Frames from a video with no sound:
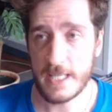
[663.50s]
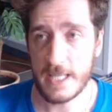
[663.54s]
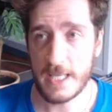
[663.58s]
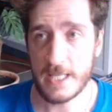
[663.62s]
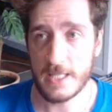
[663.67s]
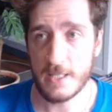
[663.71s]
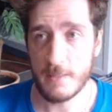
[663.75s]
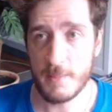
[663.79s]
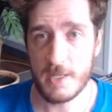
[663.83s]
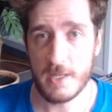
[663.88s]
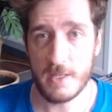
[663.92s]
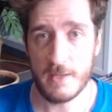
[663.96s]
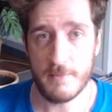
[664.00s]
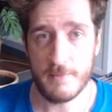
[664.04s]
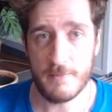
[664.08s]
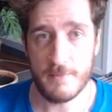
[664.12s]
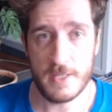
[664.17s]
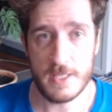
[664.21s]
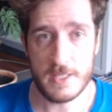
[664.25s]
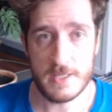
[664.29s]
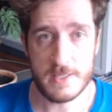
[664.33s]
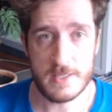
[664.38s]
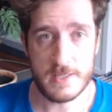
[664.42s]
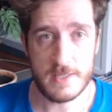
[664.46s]
element of
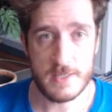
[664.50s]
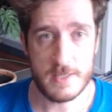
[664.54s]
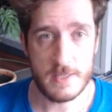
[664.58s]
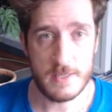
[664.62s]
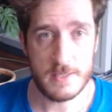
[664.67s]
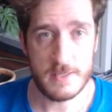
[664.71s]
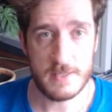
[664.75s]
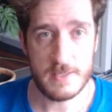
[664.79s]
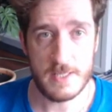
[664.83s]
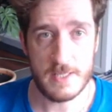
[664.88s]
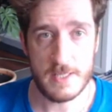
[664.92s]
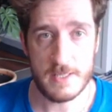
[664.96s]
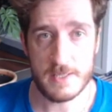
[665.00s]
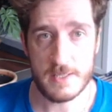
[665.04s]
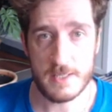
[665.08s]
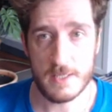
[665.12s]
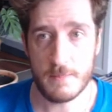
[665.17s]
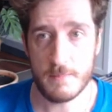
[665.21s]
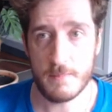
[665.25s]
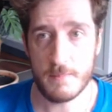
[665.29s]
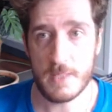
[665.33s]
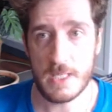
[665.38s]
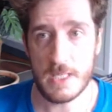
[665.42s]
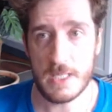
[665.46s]
this
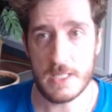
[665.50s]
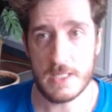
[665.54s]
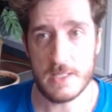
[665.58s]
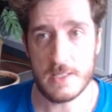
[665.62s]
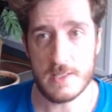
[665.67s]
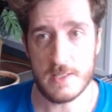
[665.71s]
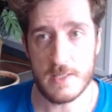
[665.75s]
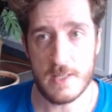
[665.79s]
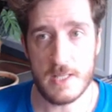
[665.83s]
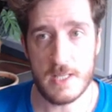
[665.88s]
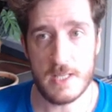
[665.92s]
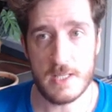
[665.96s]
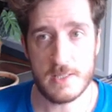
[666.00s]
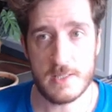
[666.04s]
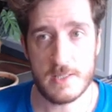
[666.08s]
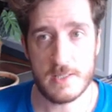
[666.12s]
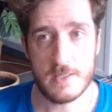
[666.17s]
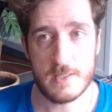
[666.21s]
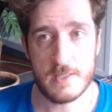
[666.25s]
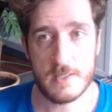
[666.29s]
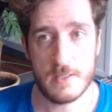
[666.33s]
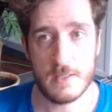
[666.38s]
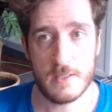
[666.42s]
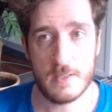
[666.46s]
system is
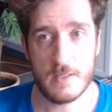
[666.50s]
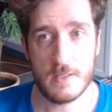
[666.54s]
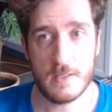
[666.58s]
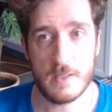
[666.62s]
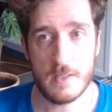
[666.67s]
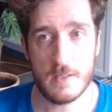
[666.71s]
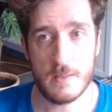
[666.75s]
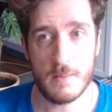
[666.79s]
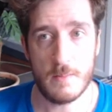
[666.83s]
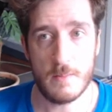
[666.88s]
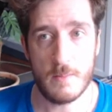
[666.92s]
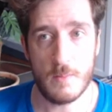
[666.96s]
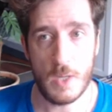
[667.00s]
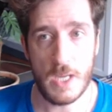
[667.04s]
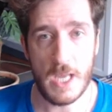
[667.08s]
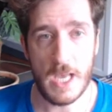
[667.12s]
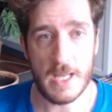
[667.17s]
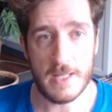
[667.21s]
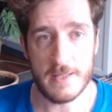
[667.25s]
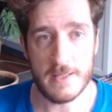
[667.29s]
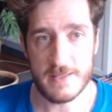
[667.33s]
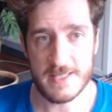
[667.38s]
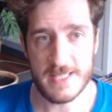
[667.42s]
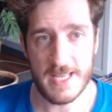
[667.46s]
this
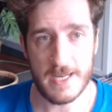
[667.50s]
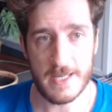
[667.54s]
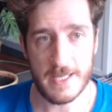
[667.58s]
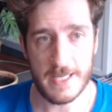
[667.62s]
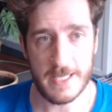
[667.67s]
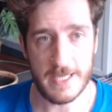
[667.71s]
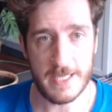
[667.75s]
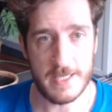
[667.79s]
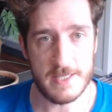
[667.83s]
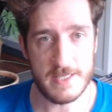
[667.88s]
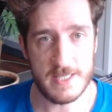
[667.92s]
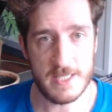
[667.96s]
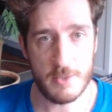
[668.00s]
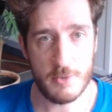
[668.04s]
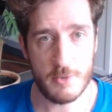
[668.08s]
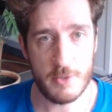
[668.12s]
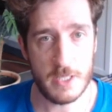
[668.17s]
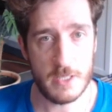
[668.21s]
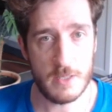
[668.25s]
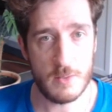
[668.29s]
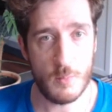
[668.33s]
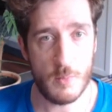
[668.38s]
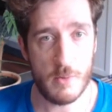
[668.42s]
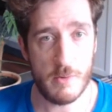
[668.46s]
unsettling
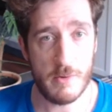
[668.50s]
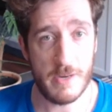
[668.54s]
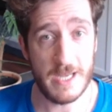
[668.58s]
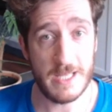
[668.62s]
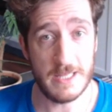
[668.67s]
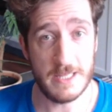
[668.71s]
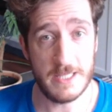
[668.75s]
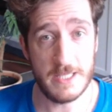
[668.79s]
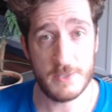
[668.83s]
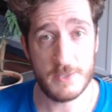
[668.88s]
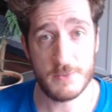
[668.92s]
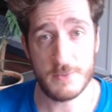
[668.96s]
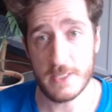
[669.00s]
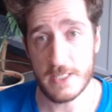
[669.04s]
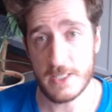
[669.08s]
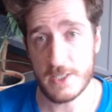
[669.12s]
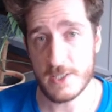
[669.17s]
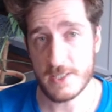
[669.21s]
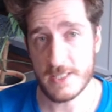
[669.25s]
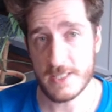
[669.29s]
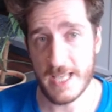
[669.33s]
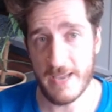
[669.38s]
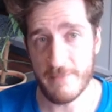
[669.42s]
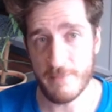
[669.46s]
interior where I literally
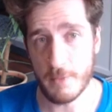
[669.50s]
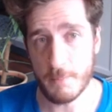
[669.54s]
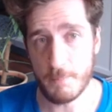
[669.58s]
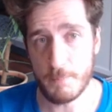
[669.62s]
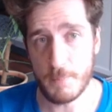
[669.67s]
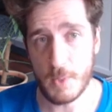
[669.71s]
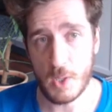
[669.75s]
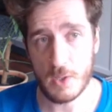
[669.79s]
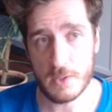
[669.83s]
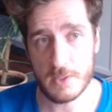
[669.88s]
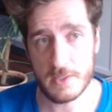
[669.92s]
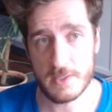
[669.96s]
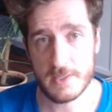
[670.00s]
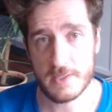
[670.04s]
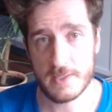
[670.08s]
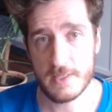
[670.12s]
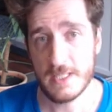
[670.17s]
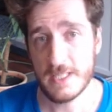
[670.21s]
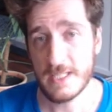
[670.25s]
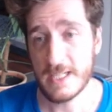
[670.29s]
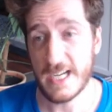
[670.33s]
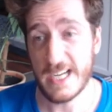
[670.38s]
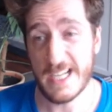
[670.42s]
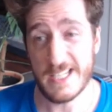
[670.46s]
just have a box.
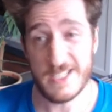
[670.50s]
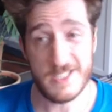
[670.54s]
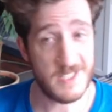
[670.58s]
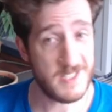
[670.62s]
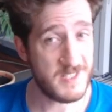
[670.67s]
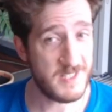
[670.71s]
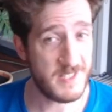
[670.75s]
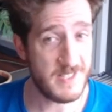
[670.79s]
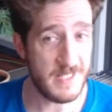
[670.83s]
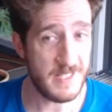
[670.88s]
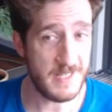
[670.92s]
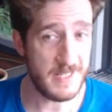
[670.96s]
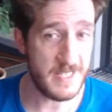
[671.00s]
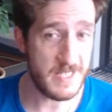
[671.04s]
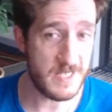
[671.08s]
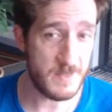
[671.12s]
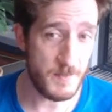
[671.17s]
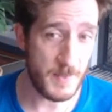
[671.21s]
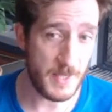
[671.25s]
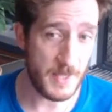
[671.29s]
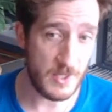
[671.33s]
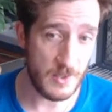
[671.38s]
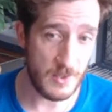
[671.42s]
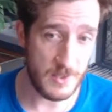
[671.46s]
I just did this
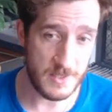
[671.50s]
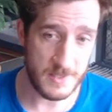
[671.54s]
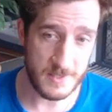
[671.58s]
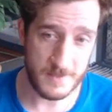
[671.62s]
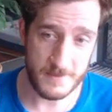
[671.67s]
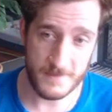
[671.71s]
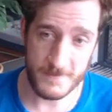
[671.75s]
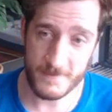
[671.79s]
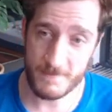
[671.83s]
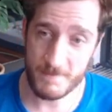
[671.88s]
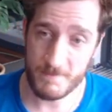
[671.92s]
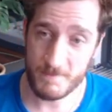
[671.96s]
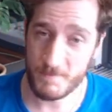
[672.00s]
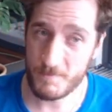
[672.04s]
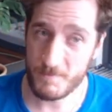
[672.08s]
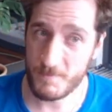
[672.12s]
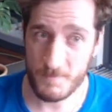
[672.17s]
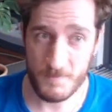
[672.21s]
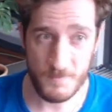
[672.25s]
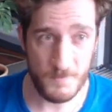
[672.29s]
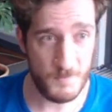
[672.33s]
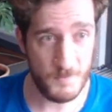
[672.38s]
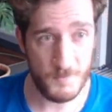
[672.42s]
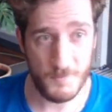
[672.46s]
because
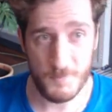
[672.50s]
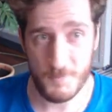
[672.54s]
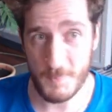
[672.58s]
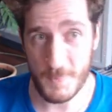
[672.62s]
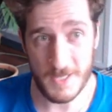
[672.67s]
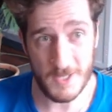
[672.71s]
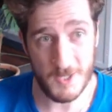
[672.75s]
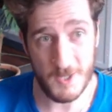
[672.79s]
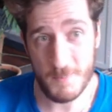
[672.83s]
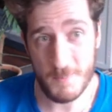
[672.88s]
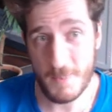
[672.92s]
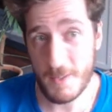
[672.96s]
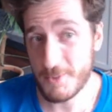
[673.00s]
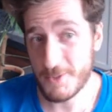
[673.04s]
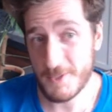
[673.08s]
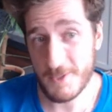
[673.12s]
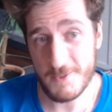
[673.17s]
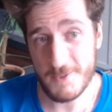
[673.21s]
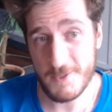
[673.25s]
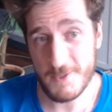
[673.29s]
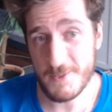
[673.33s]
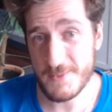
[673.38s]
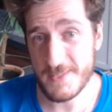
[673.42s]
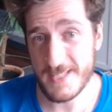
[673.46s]
a lot of people
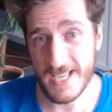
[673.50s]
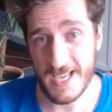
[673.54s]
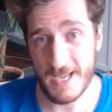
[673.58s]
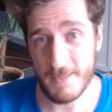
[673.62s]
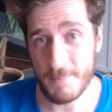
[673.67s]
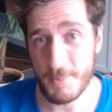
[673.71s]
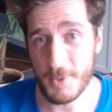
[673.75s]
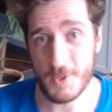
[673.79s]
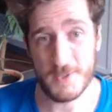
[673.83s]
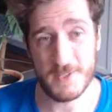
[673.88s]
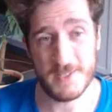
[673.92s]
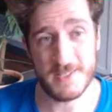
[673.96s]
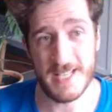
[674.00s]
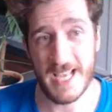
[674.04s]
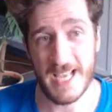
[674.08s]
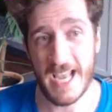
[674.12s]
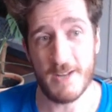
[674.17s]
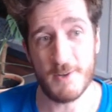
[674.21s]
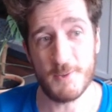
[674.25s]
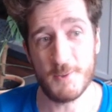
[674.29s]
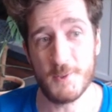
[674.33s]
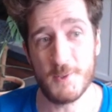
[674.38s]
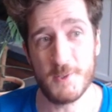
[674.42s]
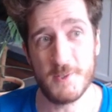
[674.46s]
don't use a box
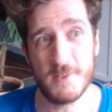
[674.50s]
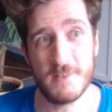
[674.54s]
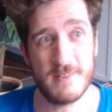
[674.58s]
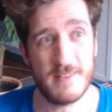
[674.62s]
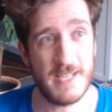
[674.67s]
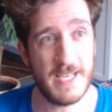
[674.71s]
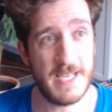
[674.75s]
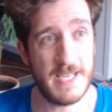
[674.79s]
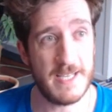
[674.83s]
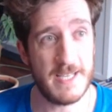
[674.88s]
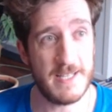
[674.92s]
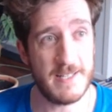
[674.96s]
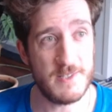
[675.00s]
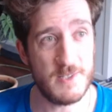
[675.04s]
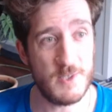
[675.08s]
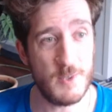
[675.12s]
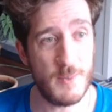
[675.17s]
at all, and